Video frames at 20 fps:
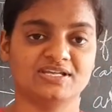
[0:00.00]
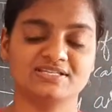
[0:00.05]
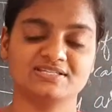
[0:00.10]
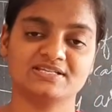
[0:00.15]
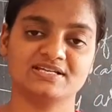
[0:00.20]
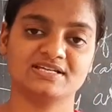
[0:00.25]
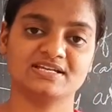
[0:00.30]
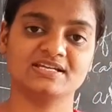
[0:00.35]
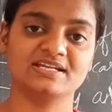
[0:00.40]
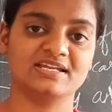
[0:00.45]

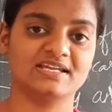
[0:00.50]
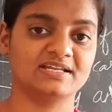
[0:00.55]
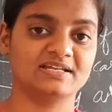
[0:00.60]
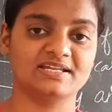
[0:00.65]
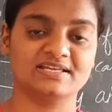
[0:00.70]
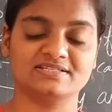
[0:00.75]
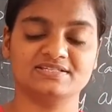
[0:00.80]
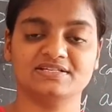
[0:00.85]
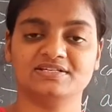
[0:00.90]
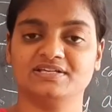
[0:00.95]
In
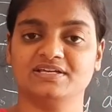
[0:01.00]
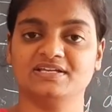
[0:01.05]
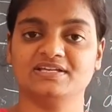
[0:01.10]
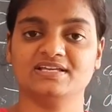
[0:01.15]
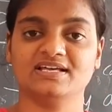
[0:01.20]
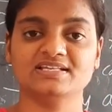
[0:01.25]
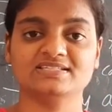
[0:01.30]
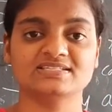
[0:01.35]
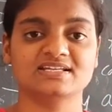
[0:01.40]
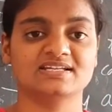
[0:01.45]
desert
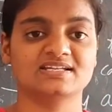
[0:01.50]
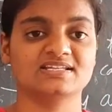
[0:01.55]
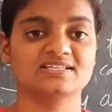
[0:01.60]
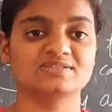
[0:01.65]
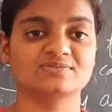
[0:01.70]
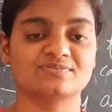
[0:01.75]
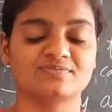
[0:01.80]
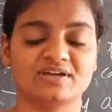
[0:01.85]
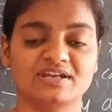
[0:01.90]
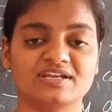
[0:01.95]
areas, it
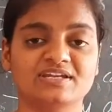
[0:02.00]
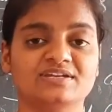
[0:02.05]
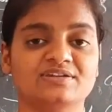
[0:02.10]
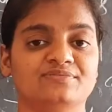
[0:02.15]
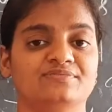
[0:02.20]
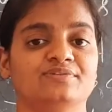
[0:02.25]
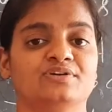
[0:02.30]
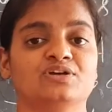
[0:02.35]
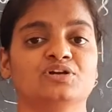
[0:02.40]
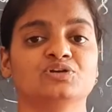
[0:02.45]
is very
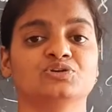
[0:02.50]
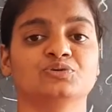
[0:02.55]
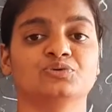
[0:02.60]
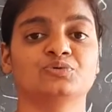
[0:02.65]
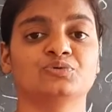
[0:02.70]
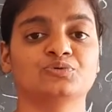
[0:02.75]
difficult to